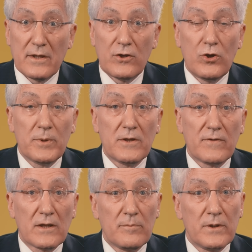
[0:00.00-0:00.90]
that human
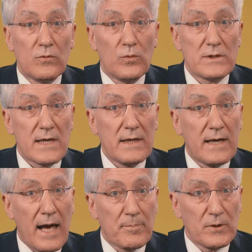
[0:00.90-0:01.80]
development was a
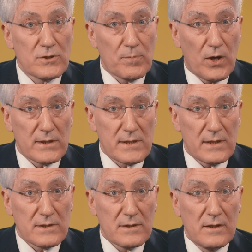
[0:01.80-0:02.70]
gapless
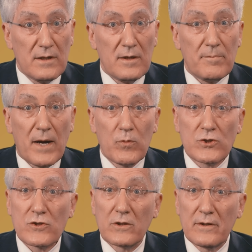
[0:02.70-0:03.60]
process by
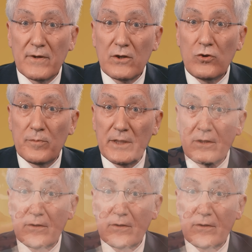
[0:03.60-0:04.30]
which the living human